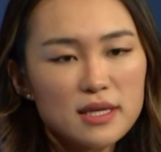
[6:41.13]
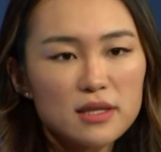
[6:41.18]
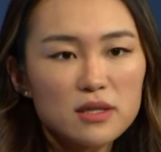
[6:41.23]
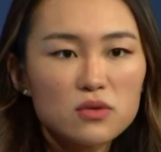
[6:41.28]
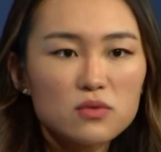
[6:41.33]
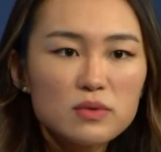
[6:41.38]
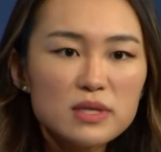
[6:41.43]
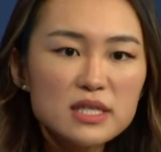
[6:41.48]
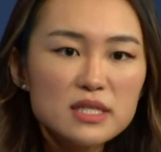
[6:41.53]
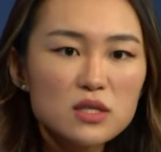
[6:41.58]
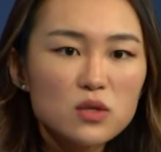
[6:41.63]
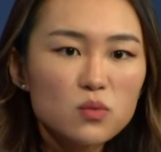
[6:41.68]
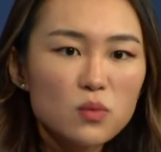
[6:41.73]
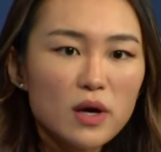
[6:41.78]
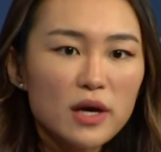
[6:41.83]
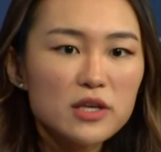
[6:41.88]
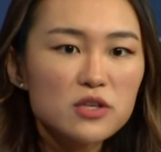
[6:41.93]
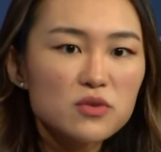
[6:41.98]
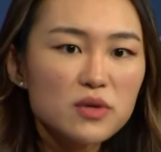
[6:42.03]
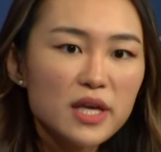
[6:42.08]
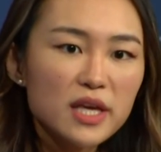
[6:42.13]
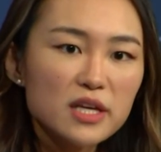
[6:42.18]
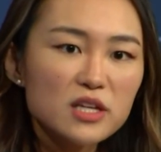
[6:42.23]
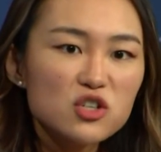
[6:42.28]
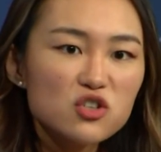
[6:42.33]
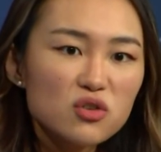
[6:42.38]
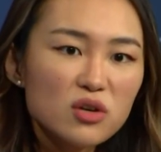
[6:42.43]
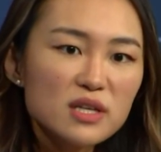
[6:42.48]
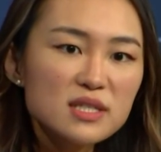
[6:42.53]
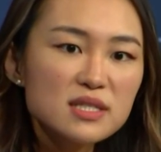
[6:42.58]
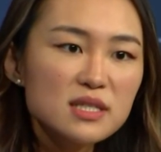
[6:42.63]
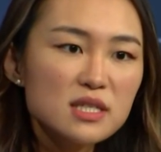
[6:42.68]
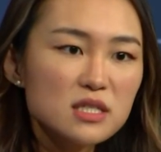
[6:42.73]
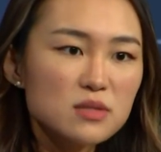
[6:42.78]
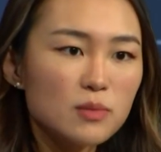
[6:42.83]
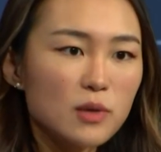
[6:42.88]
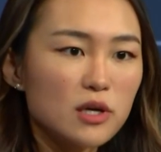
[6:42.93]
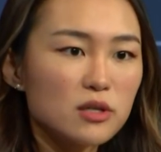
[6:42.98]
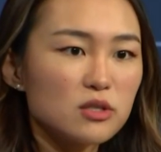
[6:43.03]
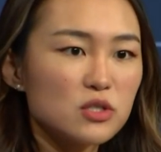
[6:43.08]
And the reason why you can't trust
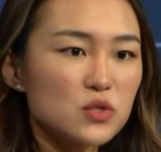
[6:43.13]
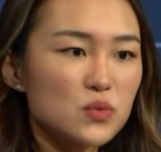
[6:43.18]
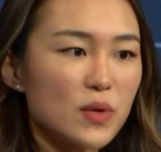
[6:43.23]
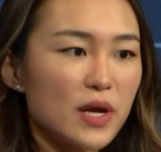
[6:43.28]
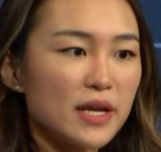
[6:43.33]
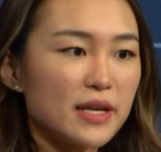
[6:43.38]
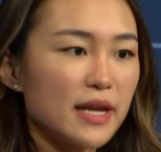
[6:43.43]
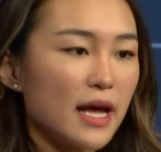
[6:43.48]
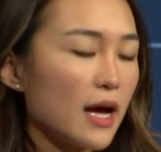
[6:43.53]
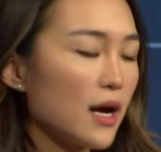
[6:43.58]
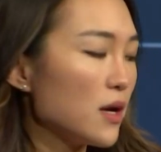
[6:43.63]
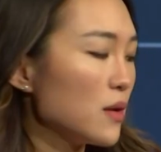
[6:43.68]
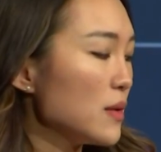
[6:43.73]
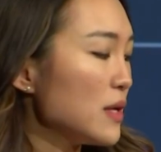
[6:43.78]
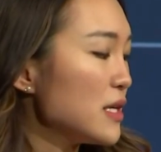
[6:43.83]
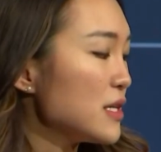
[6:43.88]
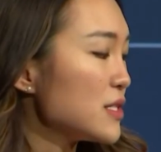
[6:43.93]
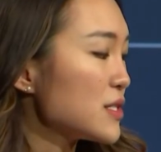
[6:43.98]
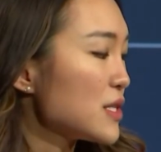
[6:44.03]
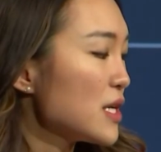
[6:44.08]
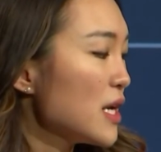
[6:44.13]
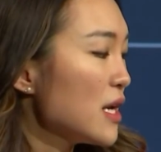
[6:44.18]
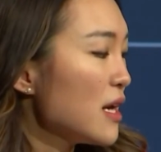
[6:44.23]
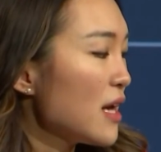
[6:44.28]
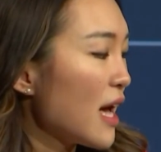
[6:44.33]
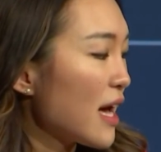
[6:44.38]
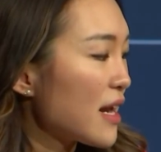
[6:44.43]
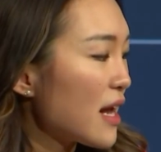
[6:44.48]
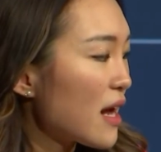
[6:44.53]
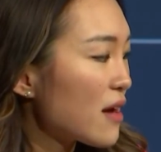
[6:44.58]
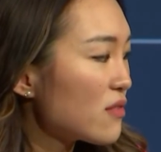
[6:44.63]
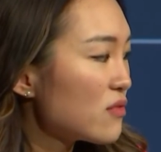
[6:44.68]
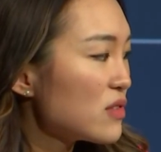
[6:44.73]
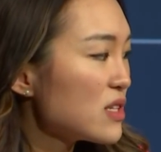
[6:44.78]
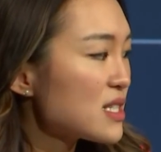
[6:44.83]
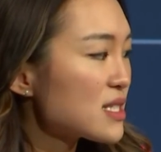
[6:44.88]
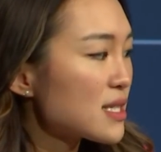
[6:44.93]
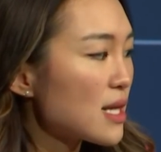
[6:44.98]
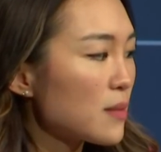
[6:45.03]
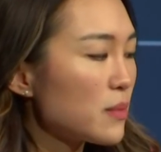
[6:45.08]
these models right now is at
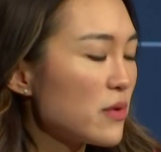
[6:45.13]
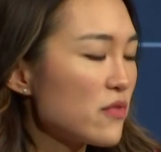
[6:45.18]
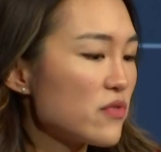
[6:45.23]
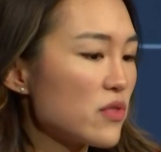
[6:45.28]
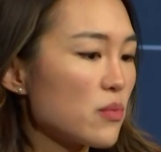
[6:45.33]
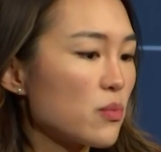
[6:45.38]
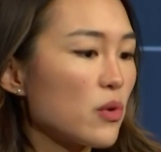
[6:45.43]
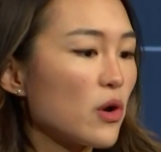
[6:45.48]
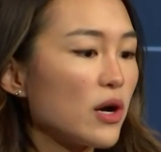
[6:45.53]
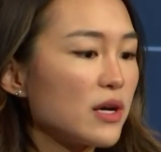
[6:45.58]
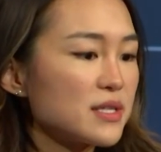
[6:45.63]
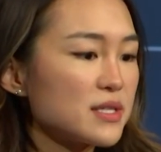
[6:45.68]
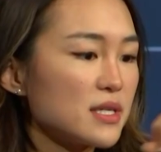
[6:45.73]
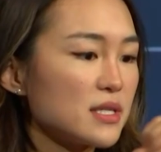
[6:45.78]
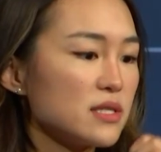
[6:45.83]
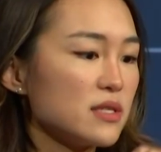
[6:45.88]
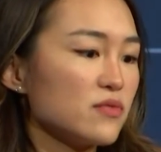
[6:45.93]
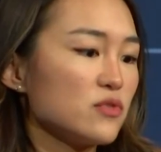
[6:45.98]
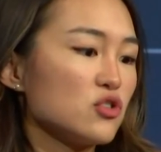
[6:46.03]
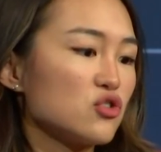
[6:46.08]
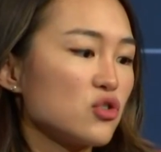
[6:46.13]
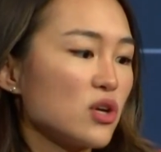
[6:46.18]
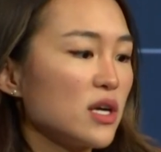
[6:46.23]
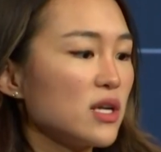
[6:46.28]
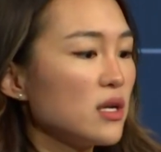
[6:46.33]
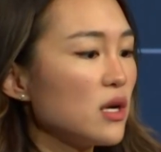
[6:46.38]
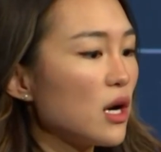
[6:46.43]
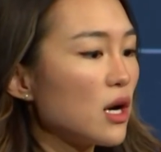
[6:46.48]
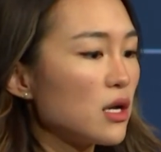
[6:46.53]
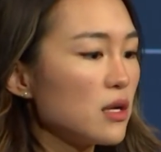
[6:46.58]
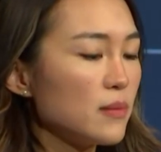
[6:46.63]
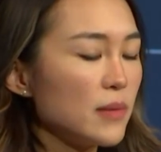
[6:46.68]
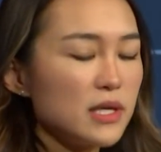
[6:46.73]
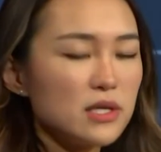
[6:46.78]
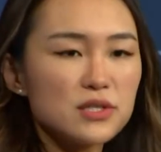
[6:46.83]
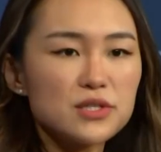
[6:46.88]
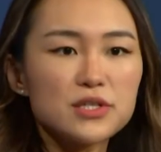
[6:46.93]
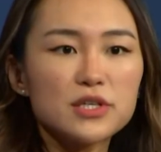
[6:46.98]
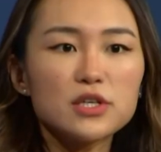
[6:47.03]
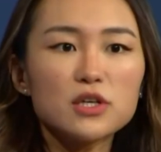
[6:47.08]
every step of the process, if you're trying to
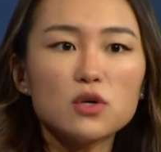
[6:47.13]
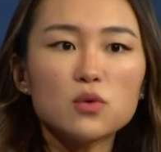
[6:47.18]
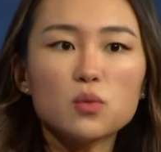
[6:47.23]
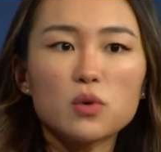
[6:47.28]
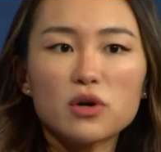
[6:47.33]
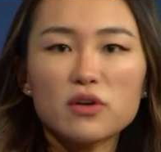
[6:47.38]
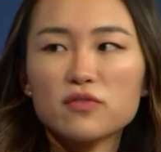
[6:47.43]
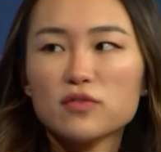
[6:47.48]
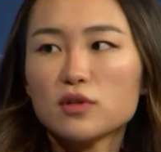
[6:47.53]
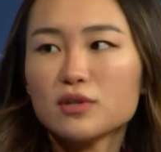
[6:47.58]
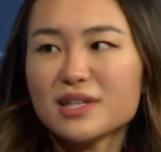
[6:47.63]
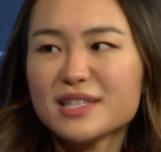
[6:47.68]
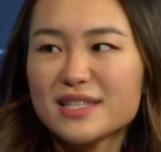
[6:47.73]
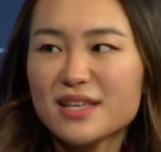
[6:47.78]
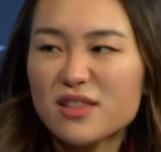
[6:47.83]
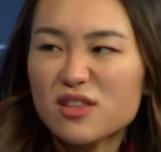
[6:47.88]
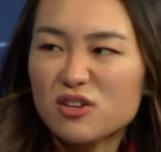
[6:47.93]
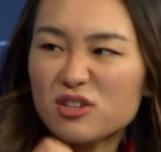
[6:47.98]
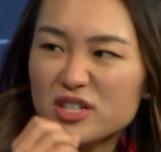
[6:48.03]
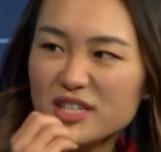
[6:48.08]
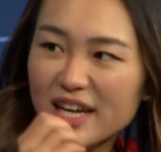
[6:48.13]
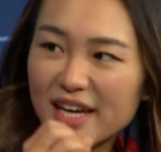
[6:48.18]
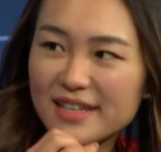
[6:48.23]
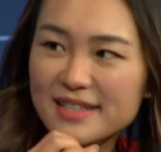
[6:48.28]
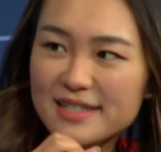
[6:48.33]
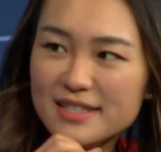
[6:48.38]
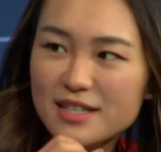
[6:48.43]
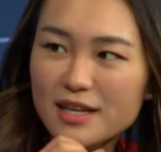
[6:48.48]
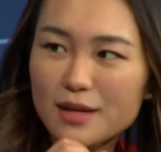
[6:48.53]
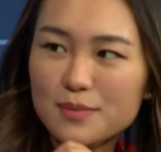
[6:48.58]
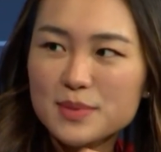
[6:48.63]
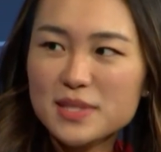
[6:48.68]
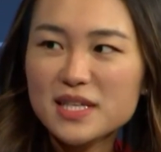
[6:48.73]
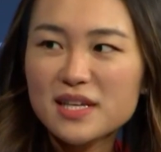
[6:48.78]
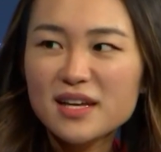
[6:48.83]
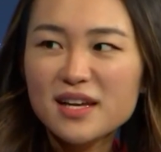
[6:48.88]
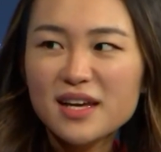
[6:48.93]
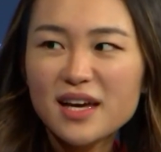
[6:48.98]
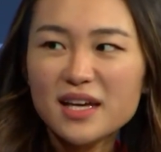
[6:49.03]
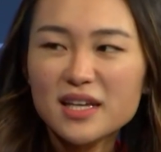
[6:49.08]
automate a single workflow, let's say there are 10 steps,
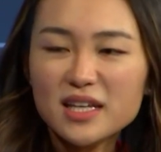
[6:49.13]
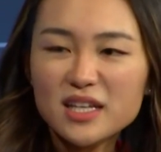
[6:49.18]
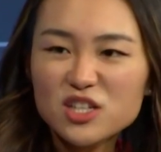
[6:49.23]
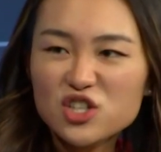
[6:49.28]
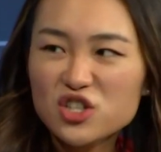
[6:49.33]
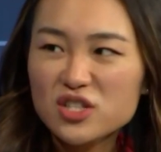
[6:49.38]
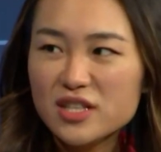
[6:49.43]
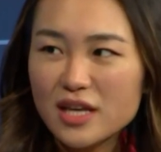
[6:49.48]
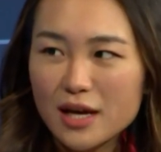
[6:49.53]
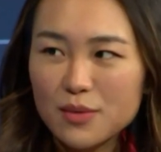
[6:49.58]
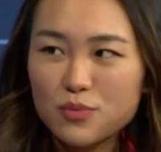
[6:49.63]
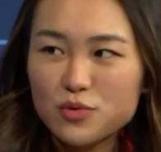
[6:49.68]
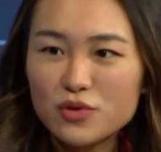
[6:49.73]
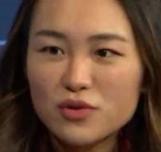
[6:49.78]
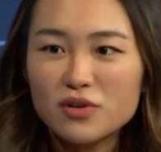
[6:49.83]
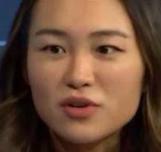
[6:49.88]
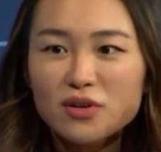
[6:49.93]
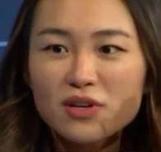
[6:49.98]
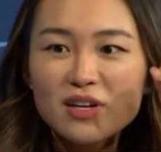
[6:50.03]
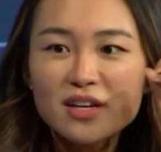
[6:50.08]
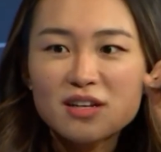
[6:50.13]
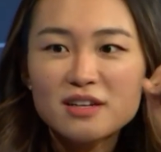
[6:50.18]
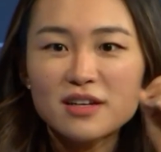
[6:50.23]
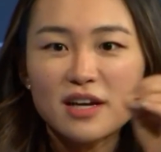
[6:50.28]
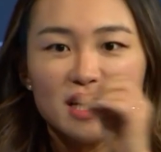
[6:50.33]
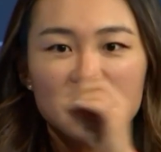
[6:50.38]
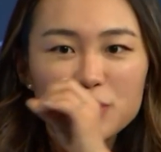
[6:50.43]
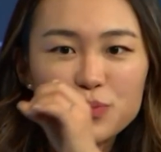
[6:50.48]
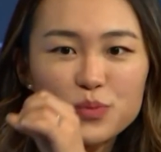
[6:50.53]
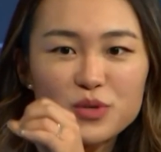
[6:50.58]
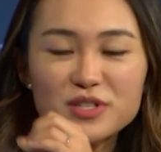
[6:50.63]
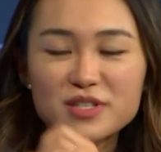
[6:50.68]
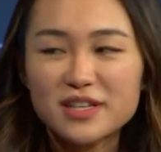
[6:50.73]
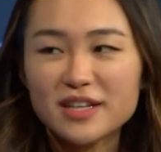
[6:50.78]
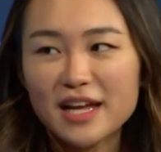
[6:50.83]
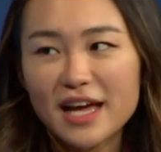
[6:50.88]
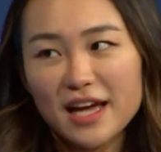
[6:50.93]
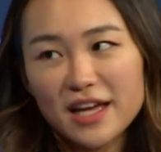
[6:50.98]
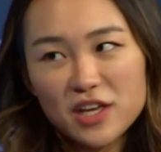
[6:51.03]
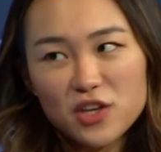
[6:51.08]
at each step, you're
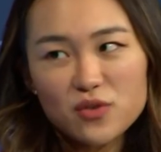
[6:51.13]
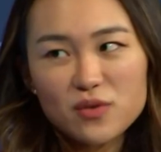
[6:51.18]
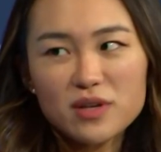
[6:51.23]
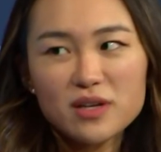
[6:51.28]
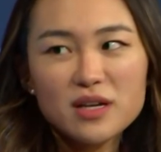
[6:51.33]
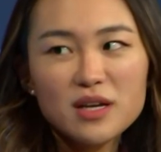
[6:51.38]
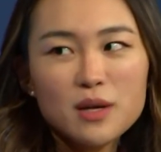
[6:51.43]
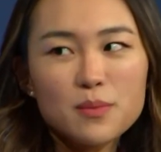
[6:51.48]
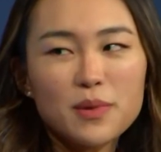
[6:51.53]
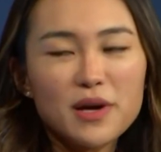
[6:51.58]
90% accurate.